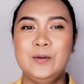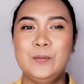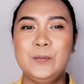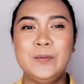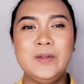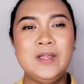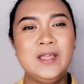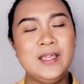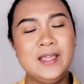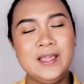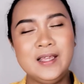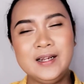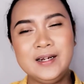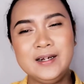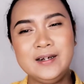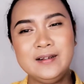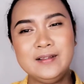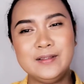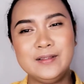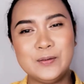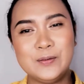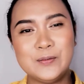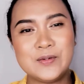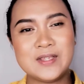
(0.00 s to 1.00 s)
We hear
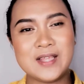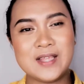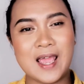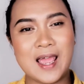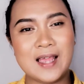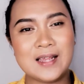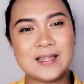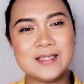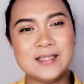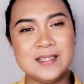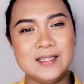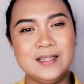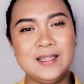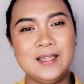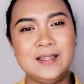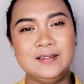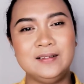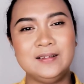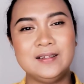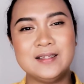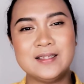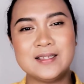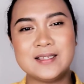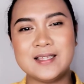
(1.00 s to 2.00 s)
those
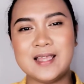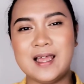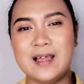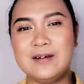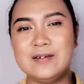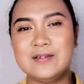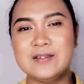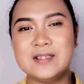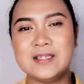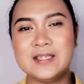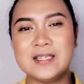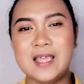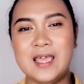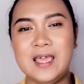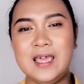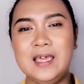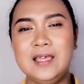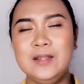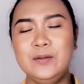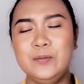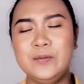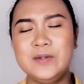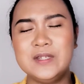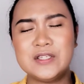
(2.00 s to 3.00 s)
accidental sounds
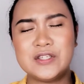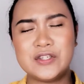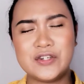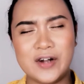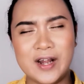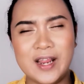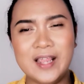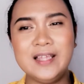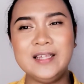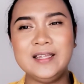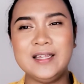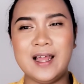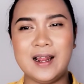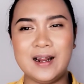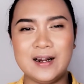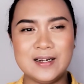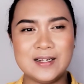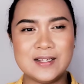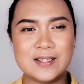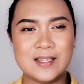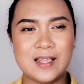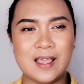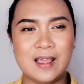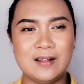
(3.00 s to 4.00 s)
and we train
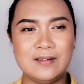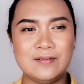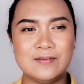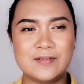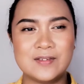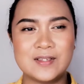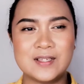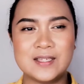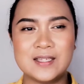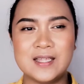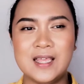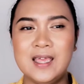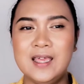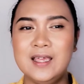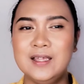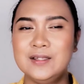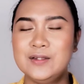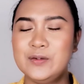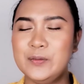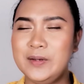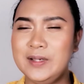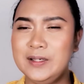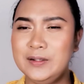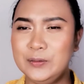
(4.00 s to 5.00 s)
ourselves
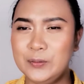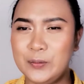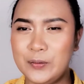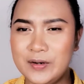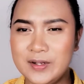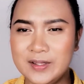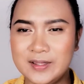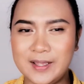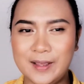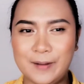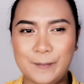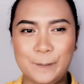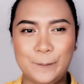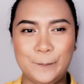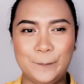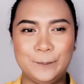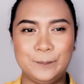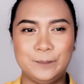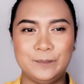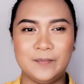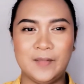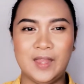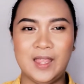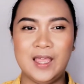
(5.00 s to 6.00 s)
to ignore them
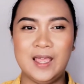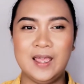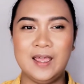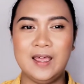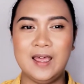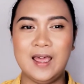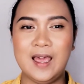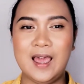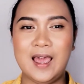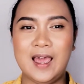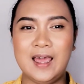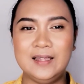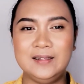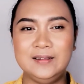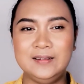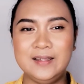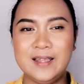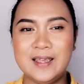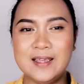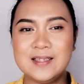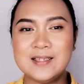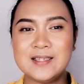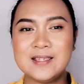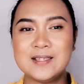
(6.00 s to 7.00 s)

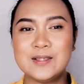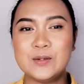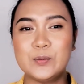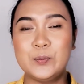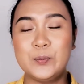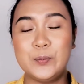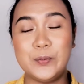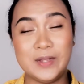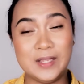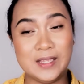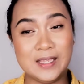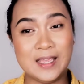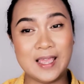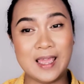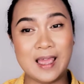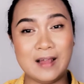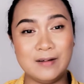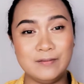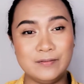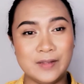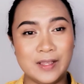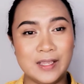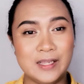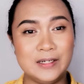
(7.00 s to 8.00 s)
unless we
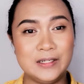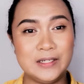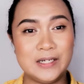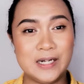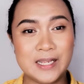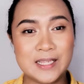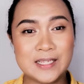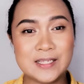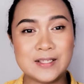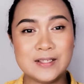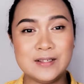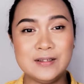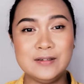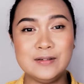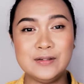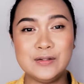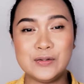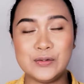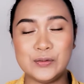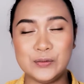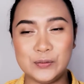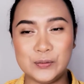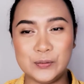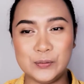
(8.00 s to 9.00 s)
have a reason
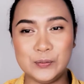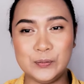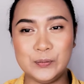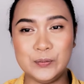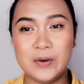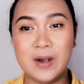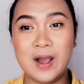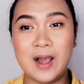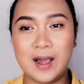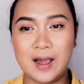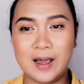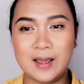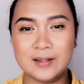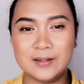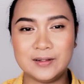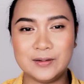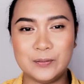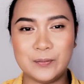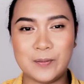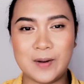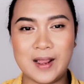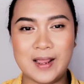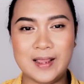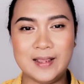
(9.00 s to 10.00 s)
to do
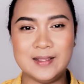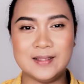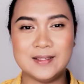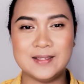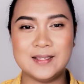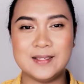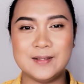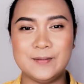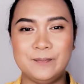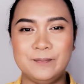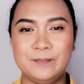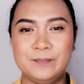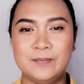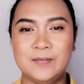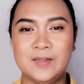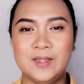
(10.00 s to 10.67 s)
otherwise.